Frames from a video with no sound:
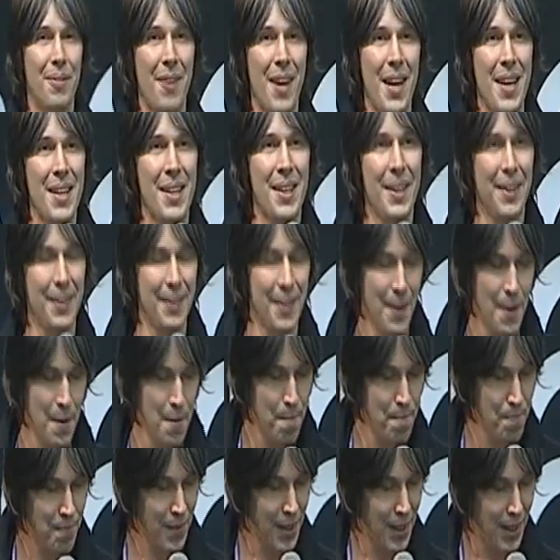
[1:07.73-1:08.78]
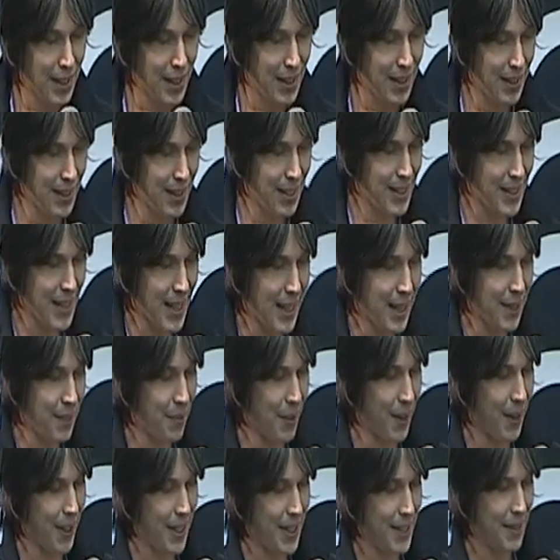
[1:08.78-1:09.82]
venue. The second
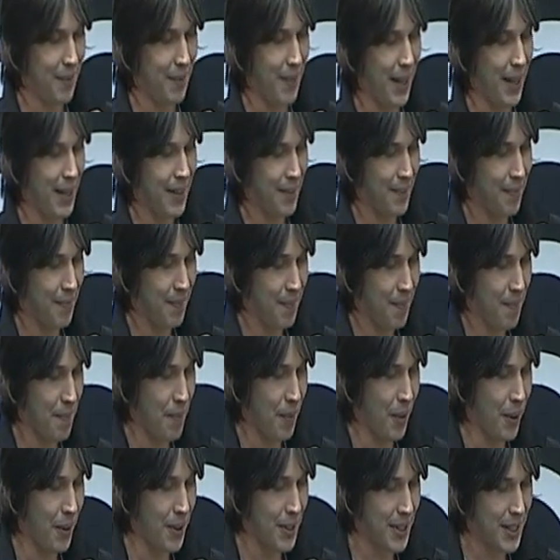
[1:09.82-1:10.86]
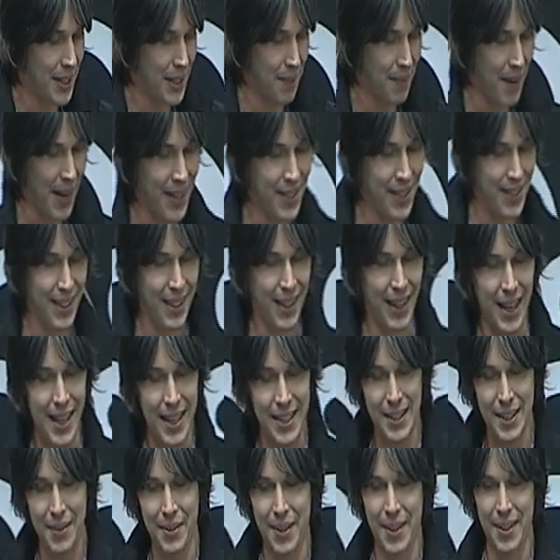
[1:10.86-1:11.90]
one is a bit more special. I
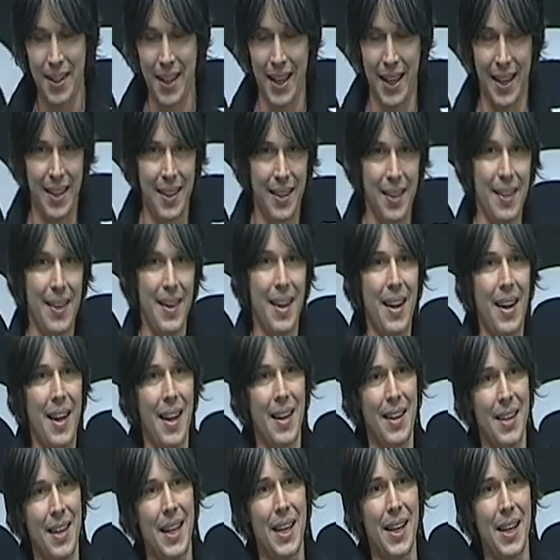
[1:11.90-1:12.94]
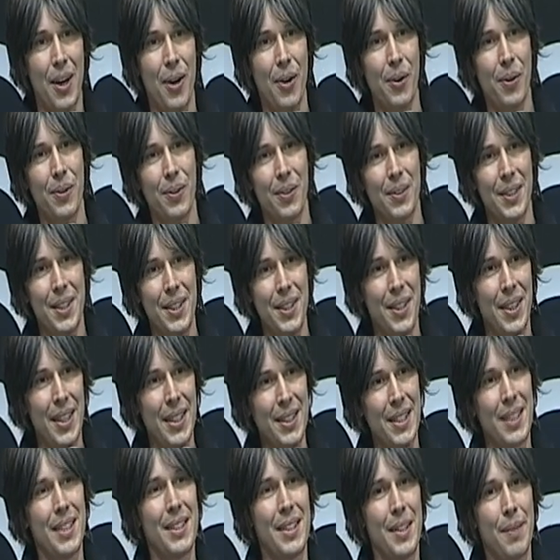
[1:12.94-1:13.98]
actually want to thank uh, Nicole. Did you
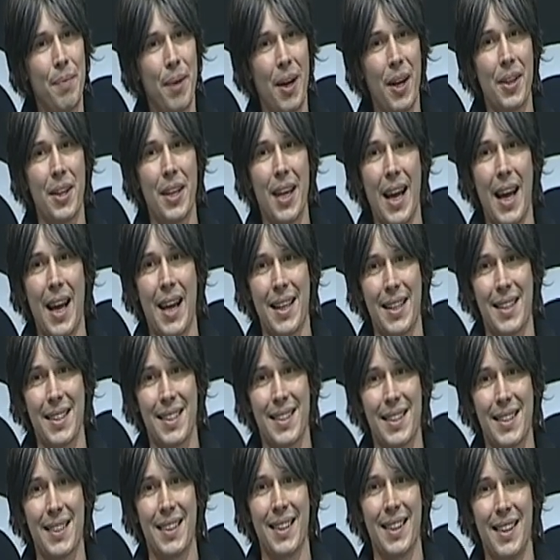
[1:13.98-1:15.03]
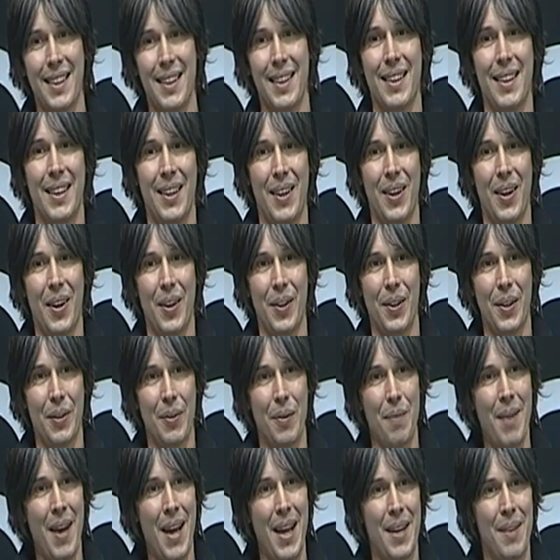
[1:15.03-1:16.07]
listen to the podcasts at all that
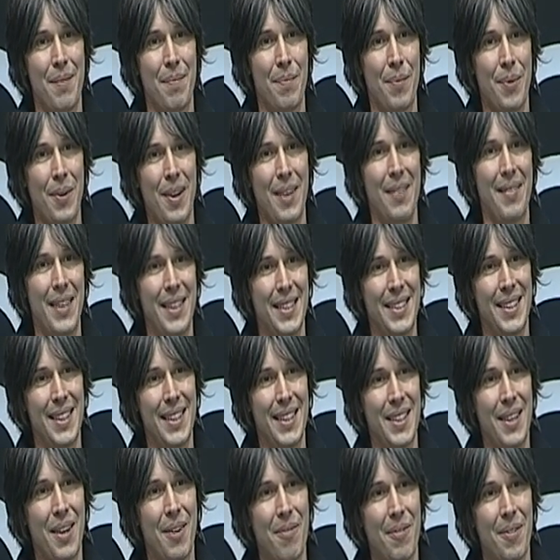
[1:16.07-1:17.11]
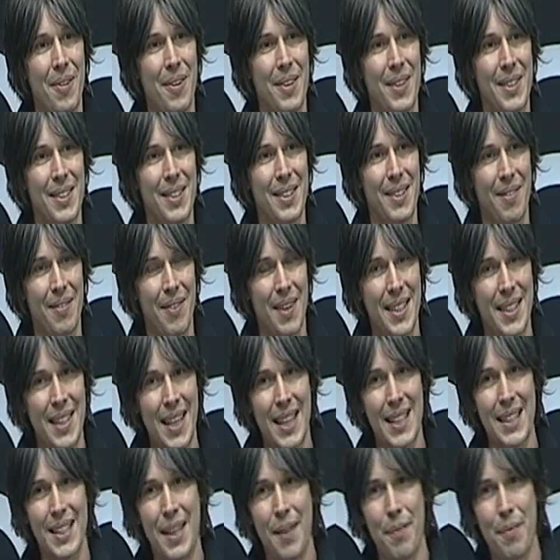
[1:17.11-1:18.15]
were made previous to this conference?
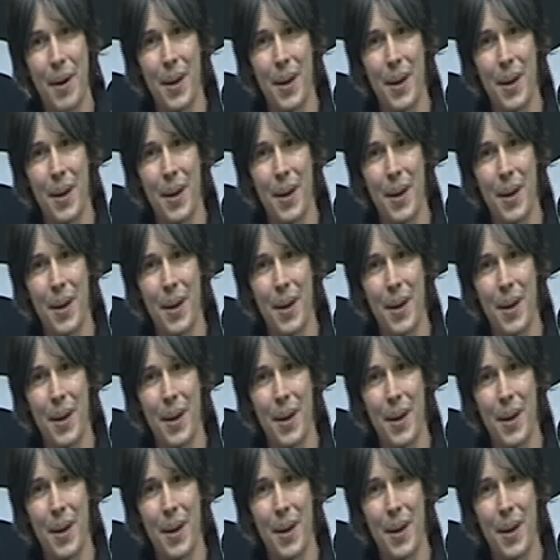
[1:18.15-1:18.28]
Fantastic